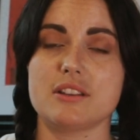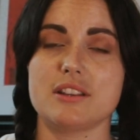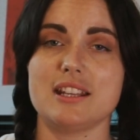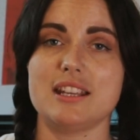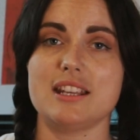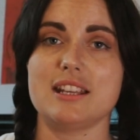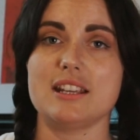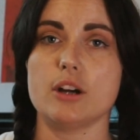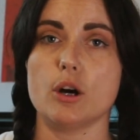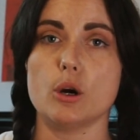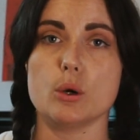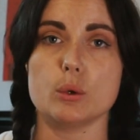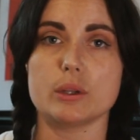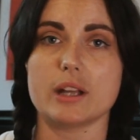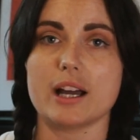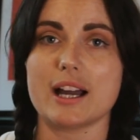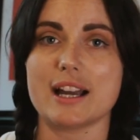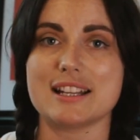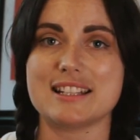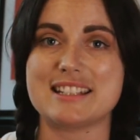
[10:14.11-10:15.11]
the
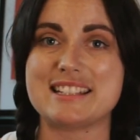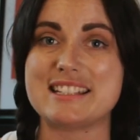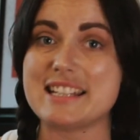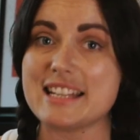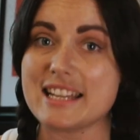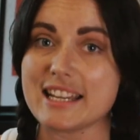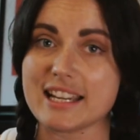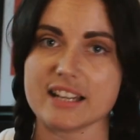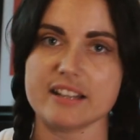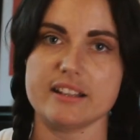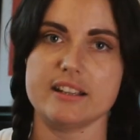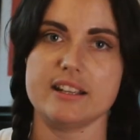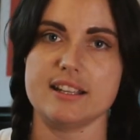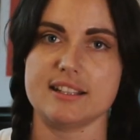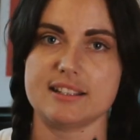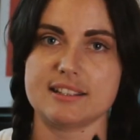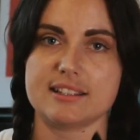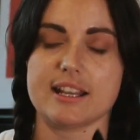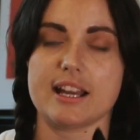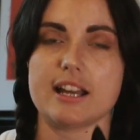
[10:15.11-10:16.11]
whole idea
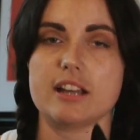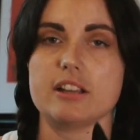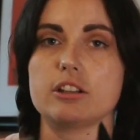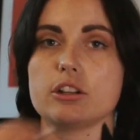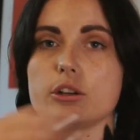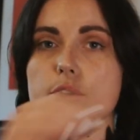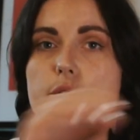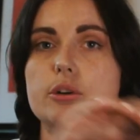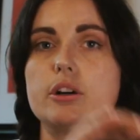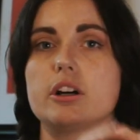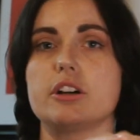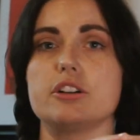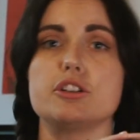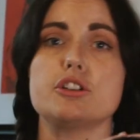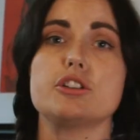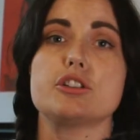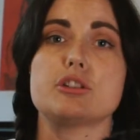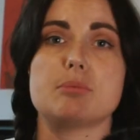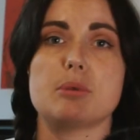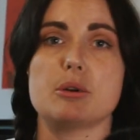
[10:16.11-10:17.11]
is that
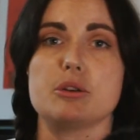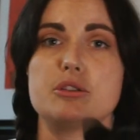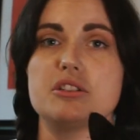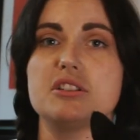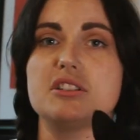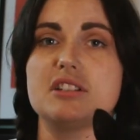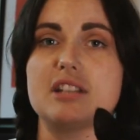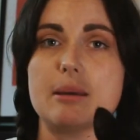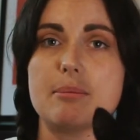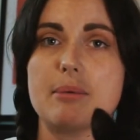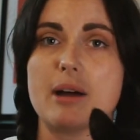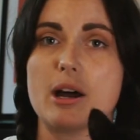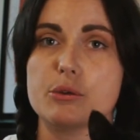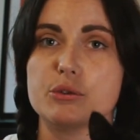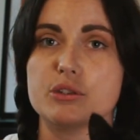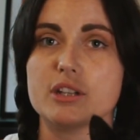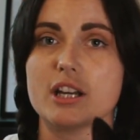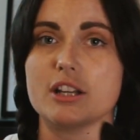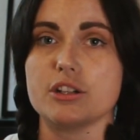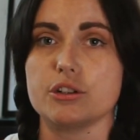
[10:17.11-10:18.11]
you're supposed to step
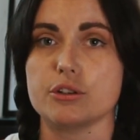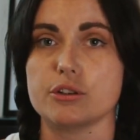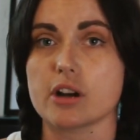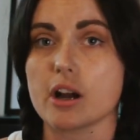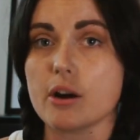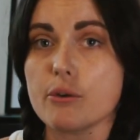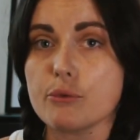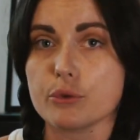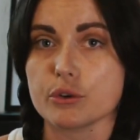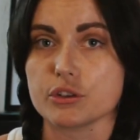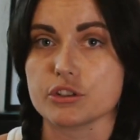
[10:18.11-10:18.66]
outside your comfort